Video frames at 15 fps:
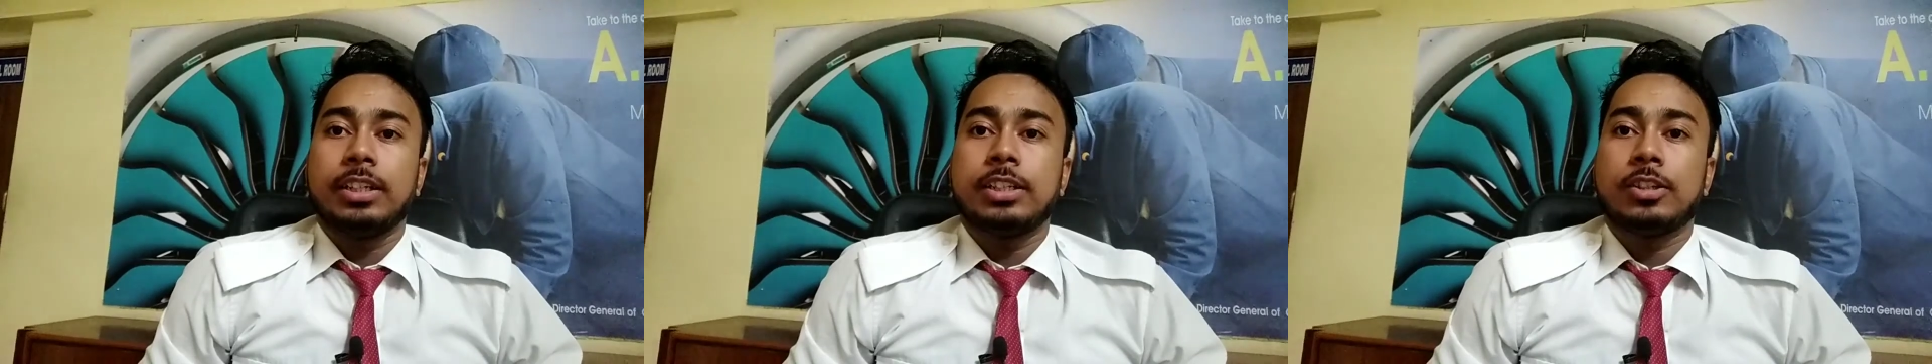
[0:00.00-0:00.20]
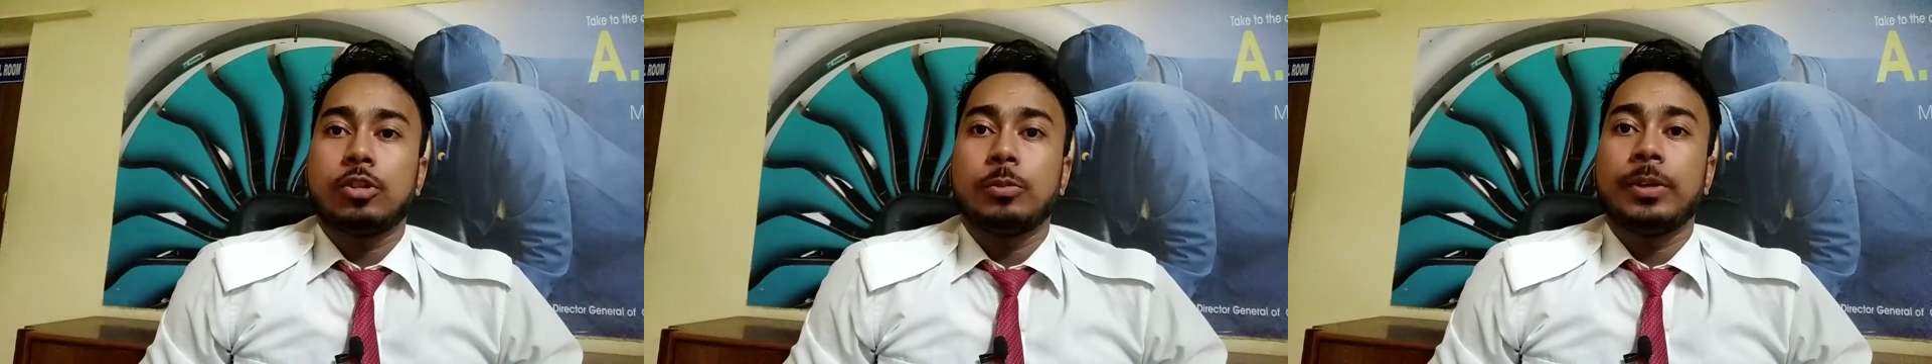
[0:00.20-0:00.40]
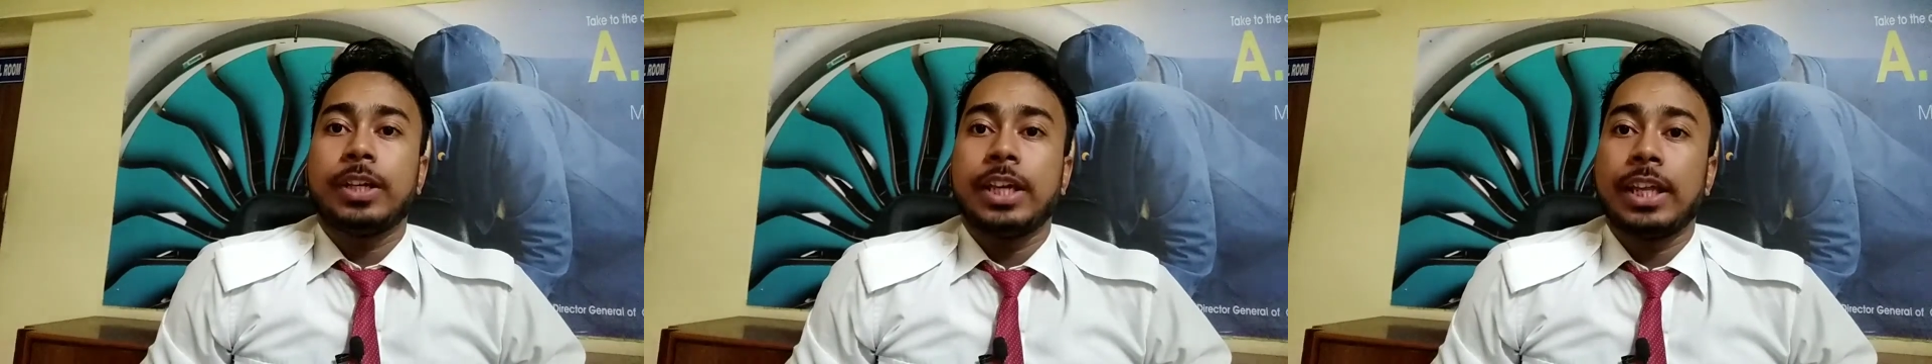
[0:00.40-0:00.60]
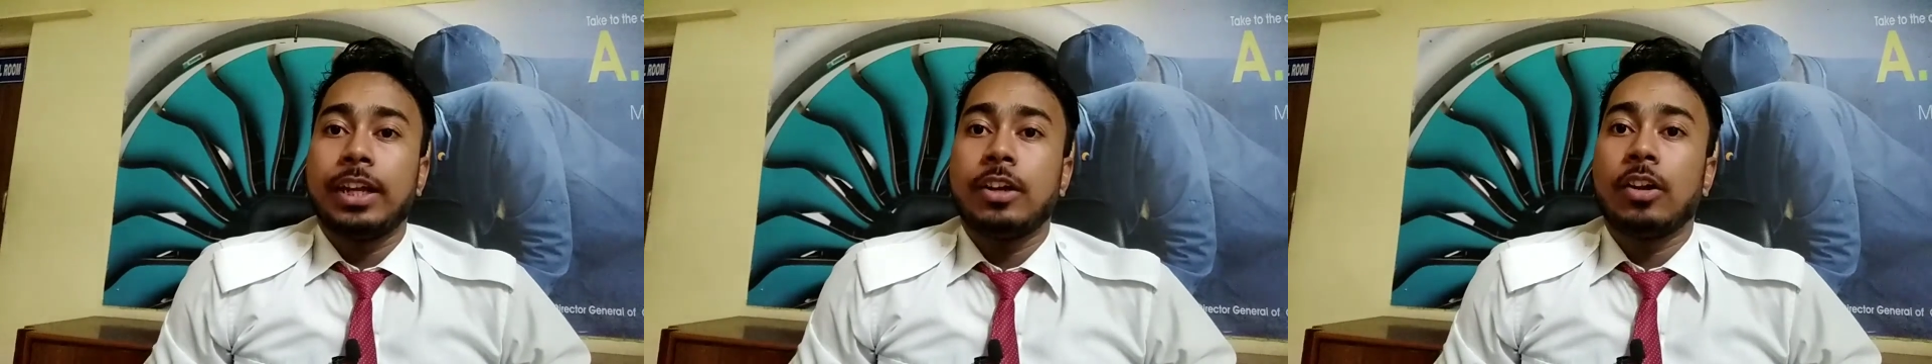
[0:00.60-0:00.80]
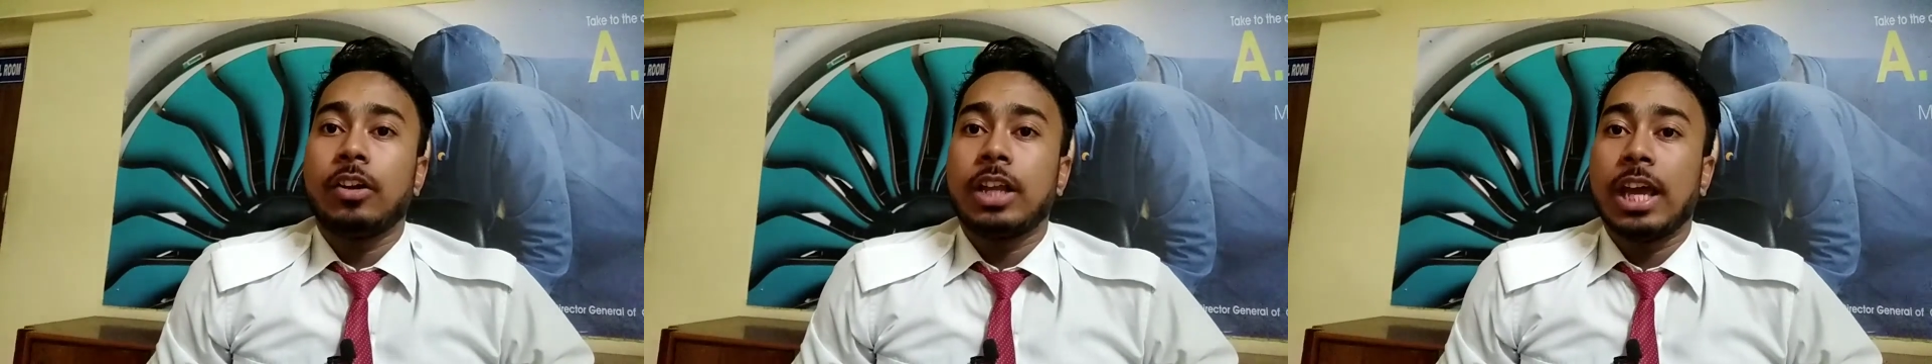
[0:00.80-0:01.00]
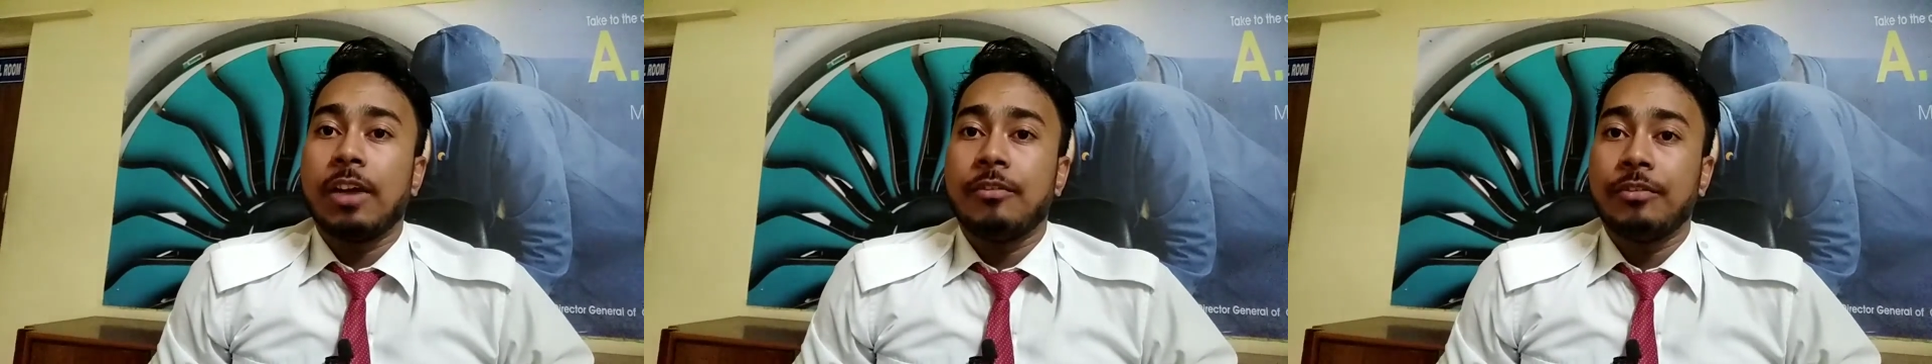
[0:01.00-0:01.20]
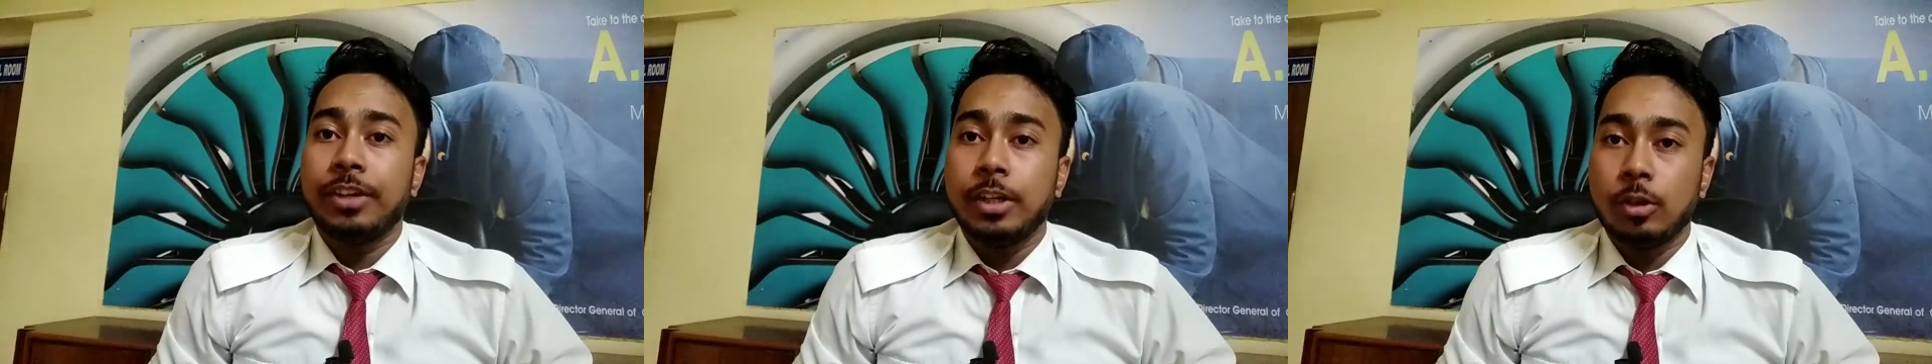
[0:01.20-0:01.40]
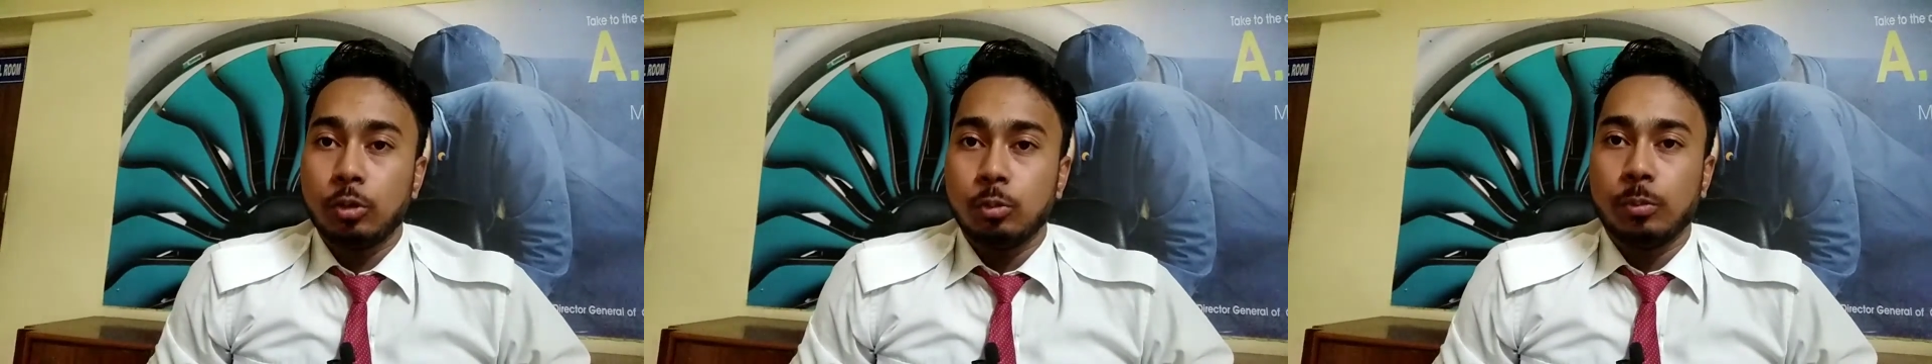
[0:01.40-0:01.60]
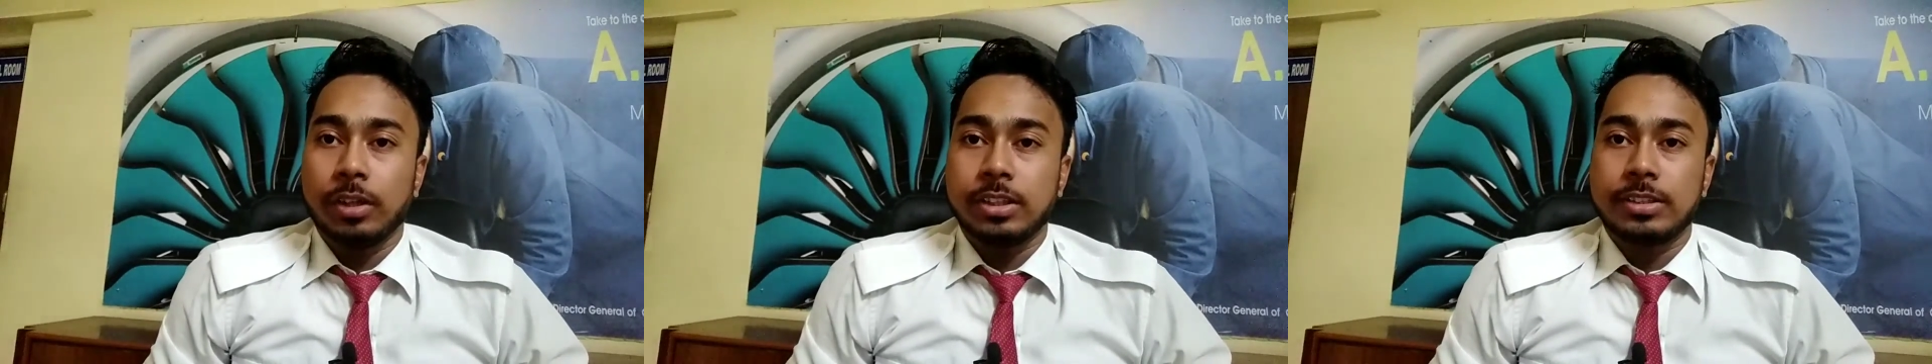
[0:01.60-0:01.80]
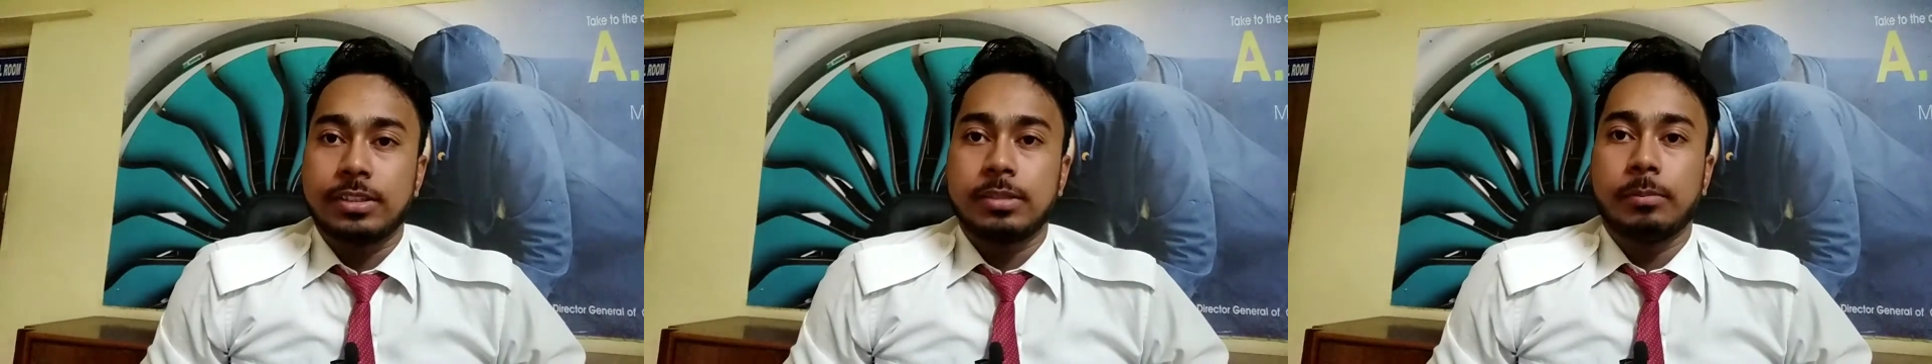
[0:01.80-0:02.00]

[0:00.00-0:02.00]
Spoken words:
is to be carried out every 2 months,